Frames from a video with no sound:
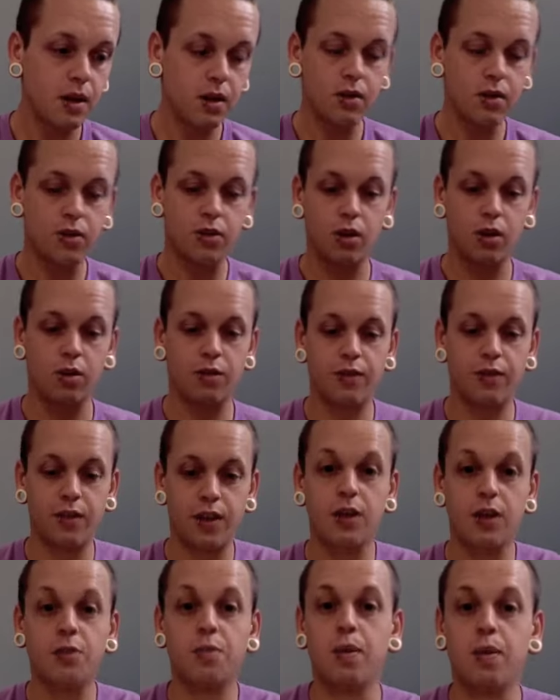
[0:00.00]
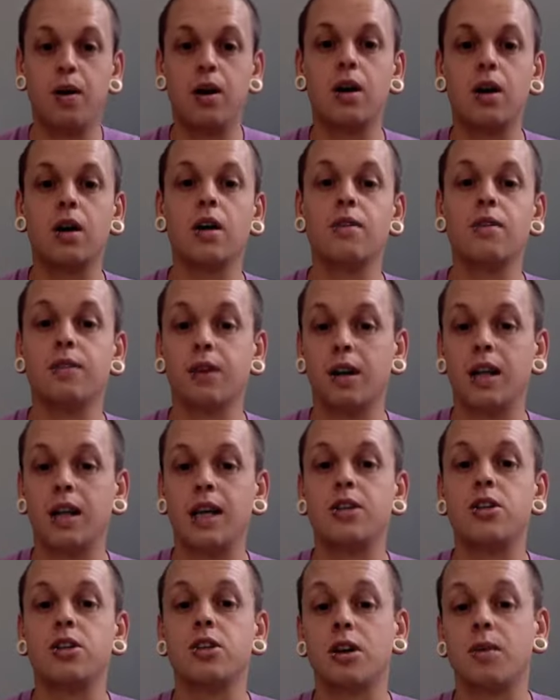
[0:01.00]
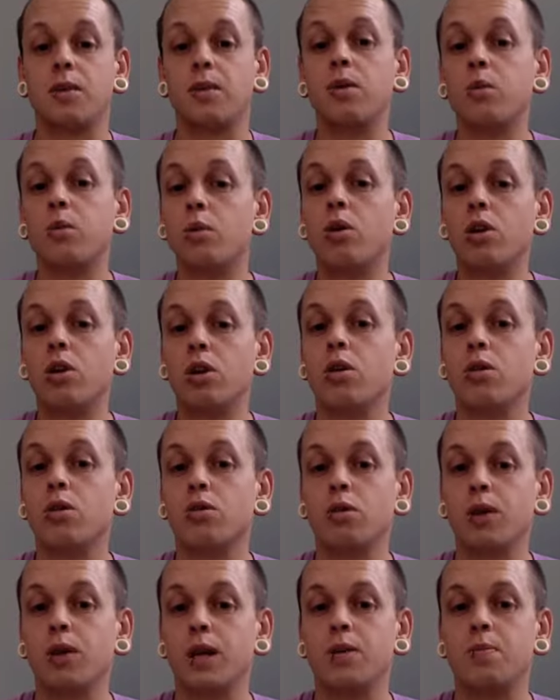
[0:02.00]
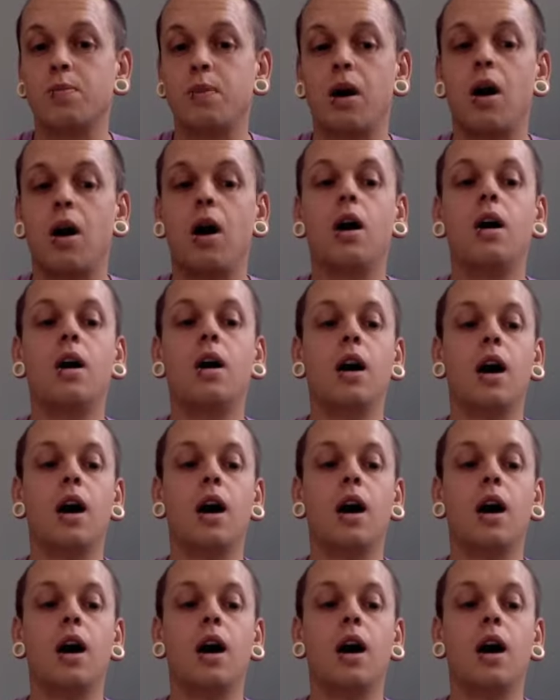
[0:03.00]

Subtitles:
So for this book, for Galatians, I'm going to walk you through each part.